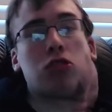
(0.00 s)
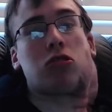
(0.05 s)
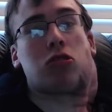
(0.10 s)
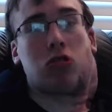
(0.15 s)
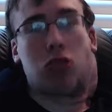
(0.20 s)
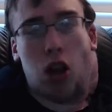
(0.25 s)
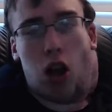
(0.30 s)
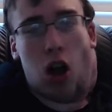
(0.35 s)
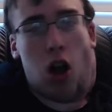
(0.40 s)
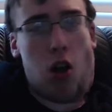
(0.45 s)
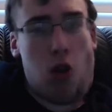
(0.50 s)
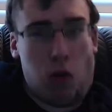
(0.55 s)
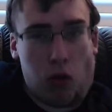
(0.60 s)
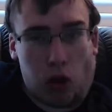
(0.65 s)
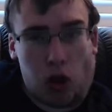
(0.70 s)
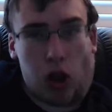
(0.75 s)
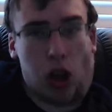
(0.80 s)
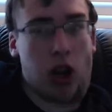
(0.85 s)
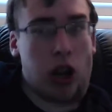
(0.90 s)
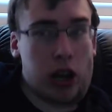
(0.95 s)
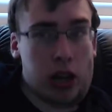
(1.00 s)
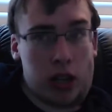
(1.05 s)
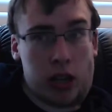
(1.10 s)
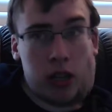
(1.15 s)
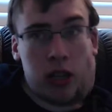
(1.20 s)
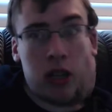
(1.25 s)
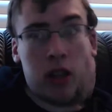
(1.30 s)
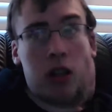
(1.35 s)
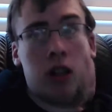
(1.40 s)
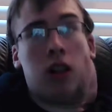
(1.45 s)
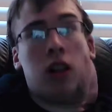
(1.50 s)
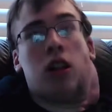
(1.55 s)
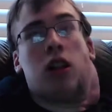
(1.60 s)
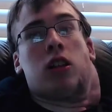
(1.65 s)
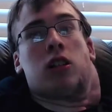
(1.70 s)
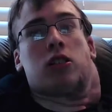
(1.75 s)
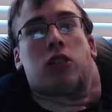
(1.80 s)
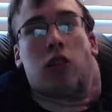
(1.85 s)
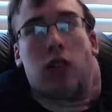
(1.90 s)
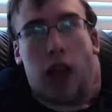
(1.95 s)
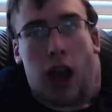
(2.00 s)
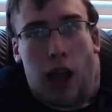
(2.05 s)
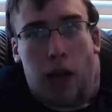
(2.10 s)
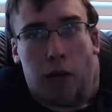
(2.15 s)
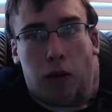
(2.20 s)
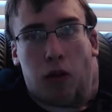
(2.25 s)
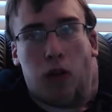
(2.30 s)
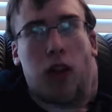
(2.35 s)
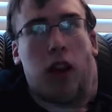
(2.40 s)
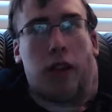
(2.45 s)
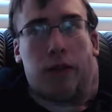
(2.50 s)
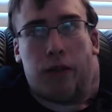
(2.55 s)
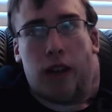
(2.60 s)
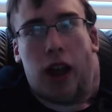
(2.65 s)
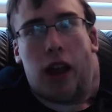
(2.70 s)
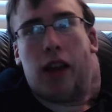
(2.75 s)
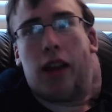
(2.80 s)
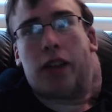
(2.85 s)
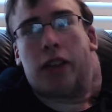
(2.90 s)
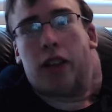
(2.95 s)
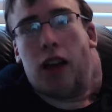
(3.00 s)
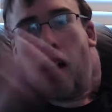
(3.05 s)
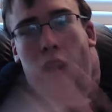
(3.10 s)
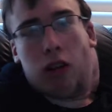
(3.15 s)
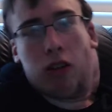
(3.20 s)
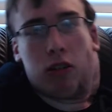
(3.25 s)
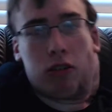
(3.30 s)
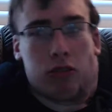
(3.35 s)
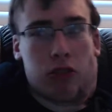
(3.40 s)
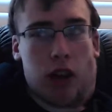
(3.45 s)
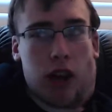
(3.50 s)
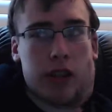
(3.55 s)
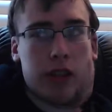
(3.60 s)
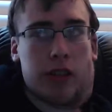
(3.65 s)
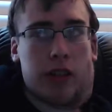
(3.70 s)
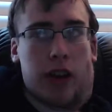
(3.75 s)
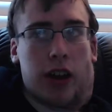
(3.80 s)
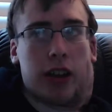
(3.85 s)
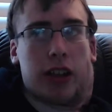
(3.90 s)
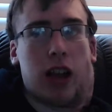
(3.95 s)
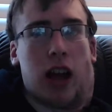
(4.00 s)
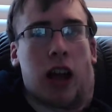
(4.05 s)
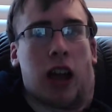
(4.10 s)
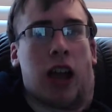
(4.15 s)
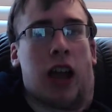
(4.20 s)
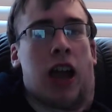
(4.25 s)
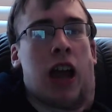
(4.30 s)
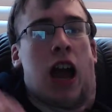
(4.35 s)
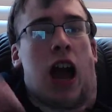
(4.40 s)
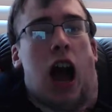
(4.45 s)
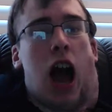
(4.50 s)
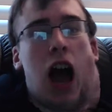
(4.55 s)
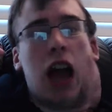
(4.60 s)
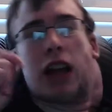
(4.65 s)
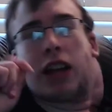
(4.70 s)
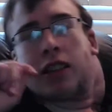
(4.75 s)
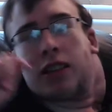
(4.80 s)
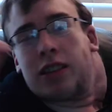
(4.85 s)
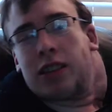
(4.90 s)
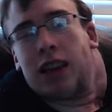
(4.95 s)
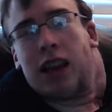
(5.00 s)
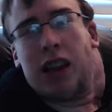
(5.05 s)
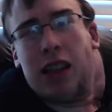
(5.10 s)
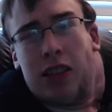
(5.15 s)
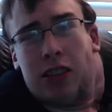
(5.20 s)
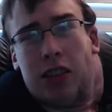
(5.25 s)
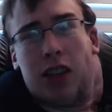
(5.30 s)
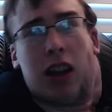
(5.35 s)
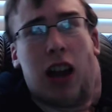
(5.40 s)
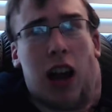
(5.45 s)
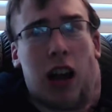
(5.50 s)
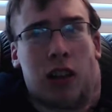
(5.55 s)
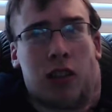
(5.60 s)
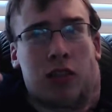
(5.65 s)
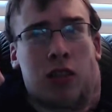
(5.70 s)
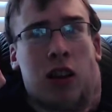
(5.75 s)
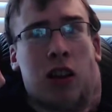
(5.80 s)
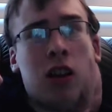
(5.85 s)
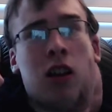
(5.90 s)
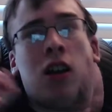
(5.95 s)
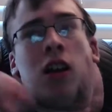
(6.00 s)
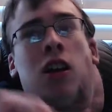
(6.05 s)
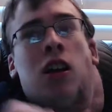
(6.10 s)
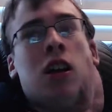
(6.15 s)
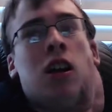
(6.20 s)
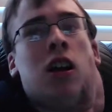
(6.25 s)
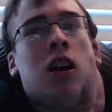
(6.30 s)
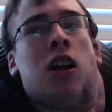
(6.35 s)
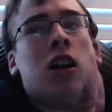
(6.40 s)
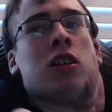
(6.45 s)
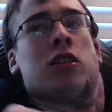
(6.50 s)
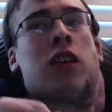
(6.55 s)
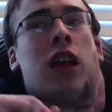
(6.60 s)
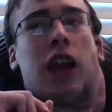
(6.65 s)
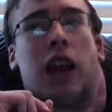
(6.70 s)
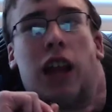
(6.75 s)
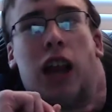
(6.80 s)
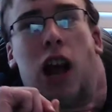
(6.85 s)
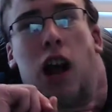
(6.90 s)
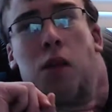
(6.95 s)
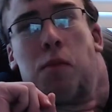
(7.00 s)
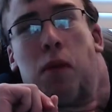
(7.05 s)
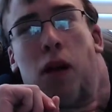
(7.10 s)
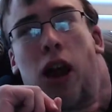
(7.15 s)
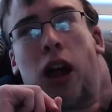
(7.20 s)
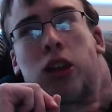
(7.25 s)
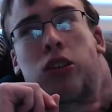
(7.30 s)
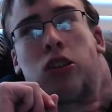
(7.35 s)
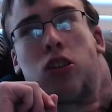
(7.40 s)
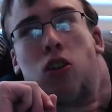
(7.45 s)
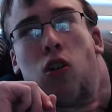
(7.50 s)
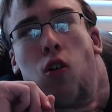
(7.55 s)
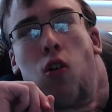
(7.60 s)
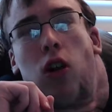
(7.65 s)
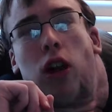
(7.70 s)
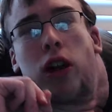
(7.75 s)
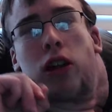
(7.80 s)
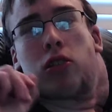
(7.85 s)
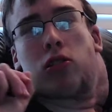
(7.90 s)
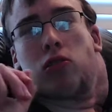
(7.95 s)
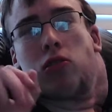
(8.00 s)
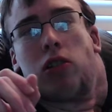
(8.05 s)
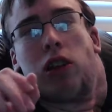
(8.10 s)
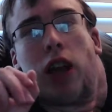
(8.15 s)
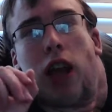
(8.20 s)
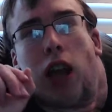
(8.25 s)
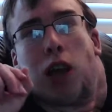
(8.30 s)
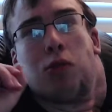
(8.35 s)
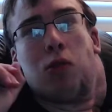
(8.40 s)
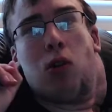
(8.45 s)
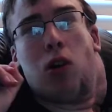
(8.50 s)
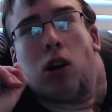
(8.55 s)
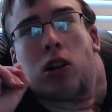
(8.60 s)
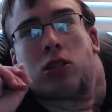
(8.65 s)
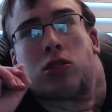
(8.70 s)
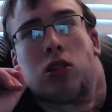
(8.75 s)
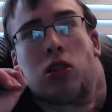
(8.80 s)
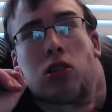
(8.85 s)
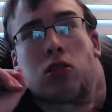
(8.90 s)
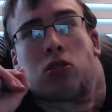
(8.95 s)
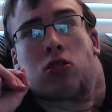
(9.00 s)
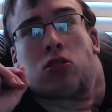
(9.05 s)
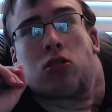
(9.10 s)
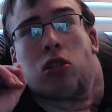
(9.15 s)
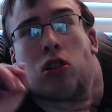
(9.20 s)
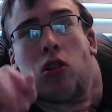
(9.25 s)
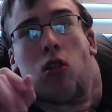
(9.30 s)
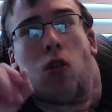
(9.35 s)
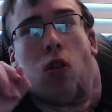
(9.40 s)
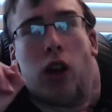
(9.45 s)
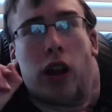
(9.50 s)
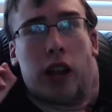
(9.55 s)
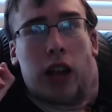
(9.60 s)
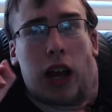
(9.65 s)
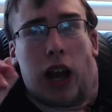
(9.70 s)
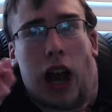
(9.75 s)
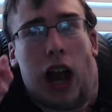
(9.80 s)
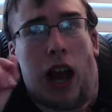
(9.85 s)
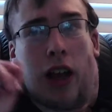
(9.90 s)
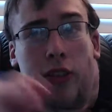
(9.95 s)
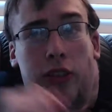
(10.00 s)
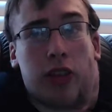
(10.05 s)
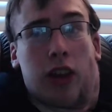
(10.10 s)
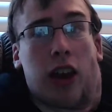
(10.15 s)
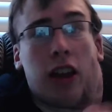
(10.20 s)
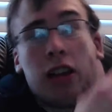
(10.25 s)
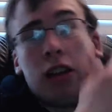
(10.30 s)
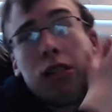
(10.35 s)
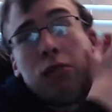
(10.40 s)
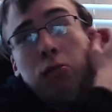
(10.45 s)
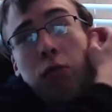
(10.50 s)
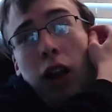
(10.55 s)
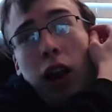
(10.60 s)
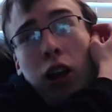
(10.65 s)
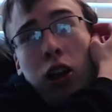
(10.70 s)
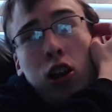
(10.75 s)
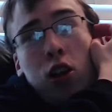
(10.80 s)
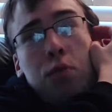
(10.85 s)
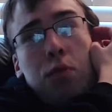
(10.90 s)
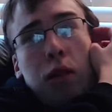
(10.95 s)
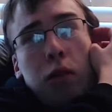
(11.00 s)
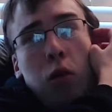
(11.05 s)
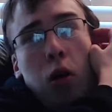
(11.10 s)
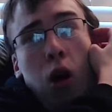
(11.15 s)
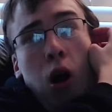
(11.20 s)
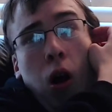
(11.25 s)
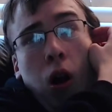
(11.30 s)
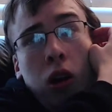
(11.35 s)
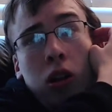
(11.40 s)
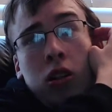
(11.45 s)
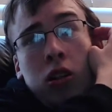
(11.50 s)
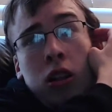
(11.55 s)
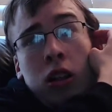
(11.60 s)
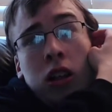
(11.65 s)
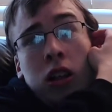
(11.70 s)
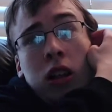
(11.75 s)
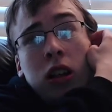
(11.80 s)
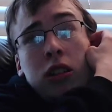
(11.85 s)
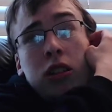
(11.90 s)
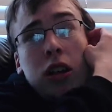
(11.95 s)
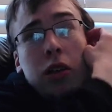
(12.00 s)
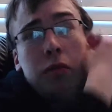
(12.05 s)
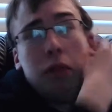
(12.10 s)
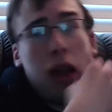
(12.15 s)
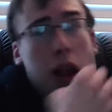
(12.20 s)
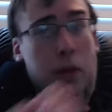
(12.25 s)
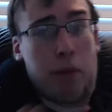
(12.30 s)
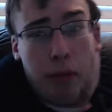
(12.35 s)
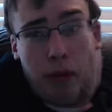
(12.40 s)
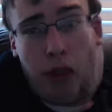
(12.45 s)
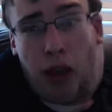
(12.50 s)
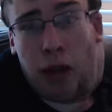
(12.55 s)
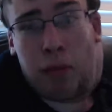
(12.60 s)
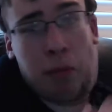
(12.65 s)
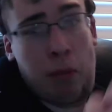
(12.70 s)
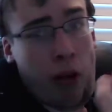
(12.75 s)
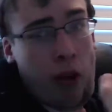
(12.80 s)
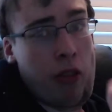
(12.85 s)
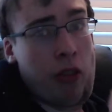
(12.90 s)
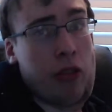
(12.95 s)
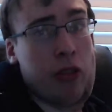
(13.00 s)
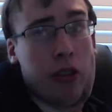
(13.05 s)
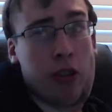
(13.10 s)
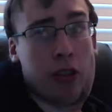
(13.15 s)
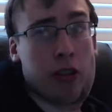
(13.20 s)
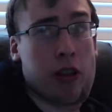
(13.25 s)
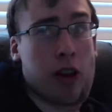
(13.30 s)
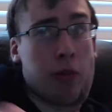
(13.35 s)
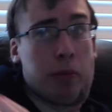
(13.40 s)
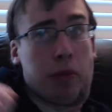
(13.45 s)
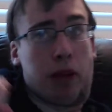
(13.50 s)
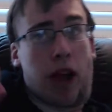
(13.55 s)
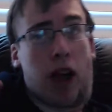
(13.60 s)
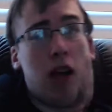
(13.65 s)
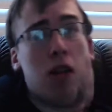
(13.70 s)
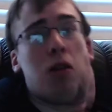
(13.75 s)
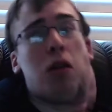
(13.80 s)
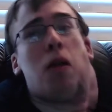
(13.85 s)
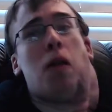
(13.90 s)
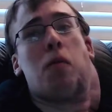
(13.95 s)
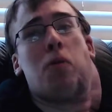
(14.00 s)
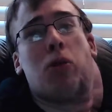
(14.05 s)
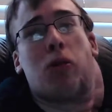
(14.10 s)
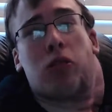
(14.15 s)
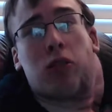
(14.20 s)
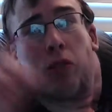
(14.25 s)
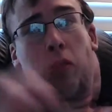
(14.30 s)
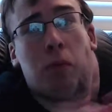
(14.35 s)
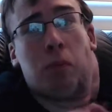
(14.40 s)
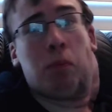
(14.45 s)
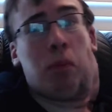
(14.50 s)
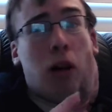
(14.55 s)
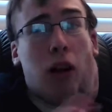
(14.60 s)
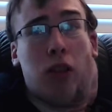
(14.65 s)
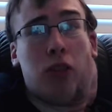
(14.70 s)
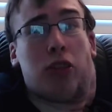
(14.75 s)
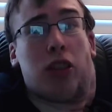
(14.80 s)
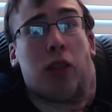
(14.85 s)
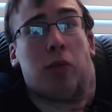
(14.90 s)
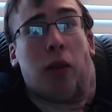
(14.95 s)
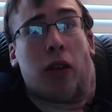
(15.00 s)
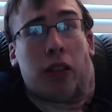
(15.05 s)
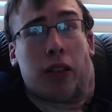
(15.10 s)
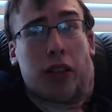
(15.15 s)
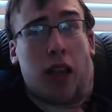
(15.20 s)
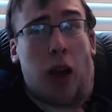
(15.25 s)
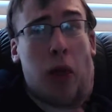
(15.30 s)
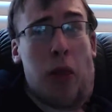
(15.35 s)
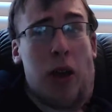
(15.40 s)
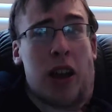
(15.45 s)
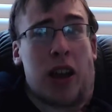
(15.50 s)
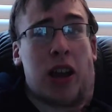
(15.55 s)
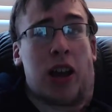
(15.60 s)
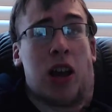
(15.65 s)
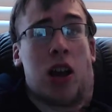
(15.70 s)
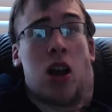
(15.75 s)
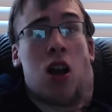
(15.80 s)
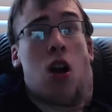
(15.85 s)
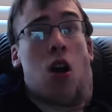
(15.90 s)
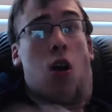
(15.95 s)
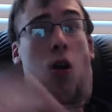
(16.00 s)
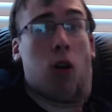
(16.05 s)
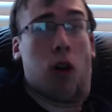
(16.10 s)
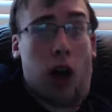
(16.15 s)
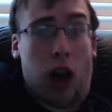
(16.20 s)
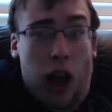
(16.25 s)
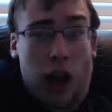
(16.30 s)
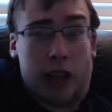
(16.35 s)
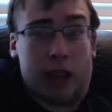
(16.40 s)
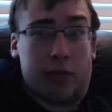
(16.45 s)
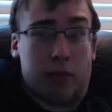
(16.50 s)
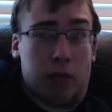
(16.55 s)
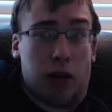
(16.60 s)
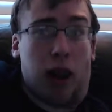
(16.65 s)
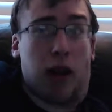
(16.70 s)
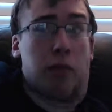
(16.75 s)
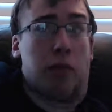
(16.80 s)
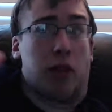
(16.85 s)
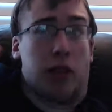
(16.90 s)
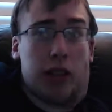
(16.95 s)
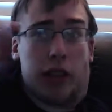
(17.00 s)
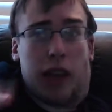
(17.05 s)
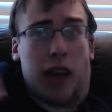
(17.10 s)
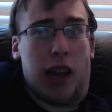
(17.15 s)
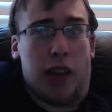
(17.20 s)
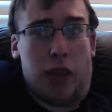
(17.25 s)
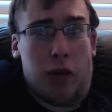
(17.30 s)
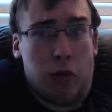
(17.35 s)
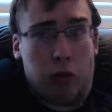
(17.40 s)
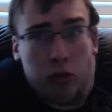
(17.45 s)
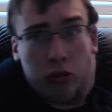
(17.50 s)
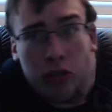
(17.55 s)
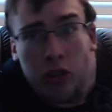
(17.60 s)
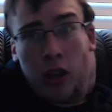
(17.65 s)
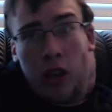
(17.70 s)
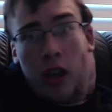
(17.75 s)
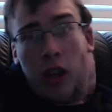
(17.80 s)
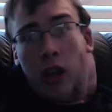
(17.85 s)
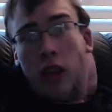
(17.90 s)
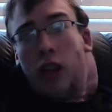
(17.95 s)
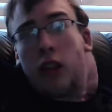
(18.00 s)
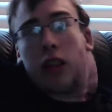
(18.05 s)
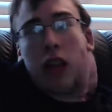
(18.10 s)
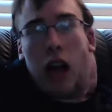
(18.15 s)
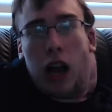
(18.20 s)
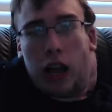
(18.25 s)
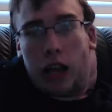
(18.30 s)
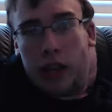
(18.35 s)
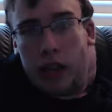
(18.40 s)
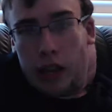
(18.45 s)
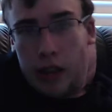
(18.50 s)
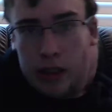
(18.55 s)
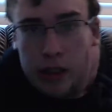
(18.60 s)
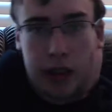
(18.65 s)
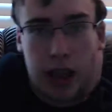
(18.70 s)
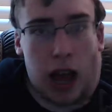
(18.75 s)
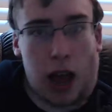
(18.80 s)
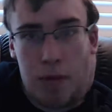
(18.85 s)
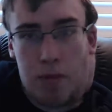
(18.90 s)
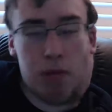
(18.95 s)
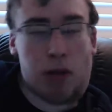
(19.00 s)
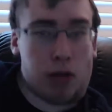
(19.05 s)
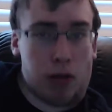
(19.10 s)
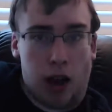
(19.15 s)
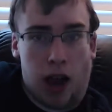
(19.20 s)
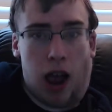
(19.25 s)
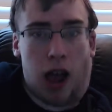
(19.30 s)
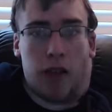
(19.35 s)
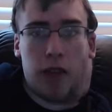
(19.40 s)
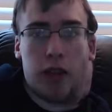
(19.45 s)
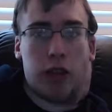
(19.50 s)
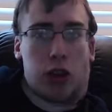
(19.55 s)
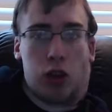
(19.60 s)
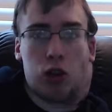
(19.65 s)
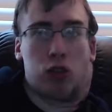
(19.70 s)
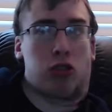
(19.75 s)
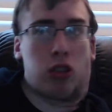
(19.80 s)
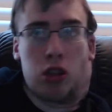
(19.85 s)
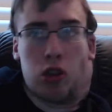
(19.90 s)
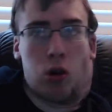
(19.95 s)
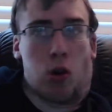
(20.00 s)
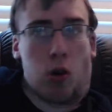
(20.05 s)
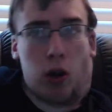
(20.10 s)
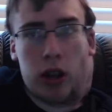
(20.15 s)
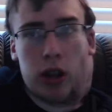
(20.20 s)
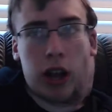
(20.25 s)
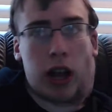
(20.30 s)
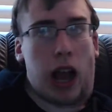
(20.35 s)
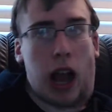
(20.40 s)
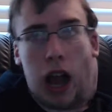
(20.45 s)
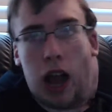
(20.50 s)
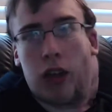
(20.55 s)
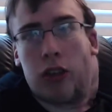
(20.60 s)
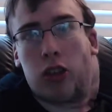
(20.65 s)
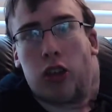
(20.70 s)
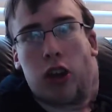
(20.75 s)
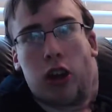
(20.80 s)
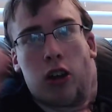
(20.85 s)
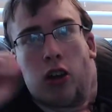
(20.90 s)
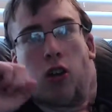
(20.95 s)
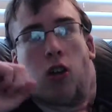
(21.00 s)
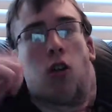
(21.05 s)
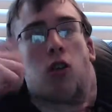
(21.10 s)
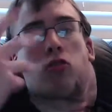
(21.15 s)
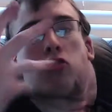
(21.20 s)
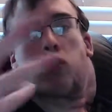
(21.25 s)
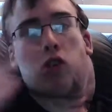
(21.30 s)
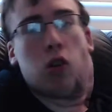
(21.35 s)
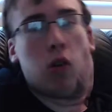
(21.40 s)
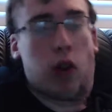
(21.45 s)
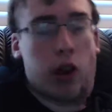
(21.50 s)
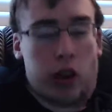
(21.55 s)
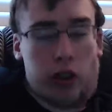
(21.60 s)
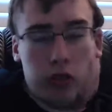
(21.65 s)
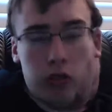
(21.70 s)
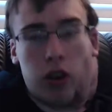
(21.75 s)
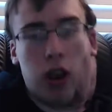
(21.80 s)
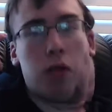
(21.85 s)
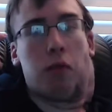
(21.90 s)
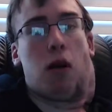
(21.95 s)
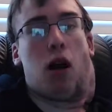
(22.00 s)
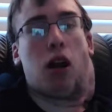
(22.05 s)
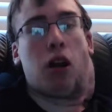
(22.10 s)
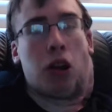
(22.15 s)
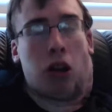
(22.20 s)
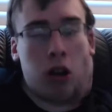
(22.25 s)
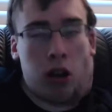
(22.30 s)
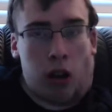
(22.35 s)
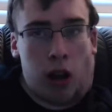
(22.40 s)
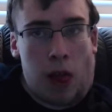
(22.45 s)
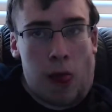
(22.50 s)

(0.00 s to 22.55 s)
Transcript: so good. So yeah, I'm really a fan of Sakura trying to fight Saki. I think she got taken out by Chidori Stream or Ch Chidori Nagashi, but I could be wrong. She may have been like punched or something. I don't remember if she was punched in the stomach or I, but I believe it was Saki to stab the ground and use Chidori Nagashi or Chidori Stream on her.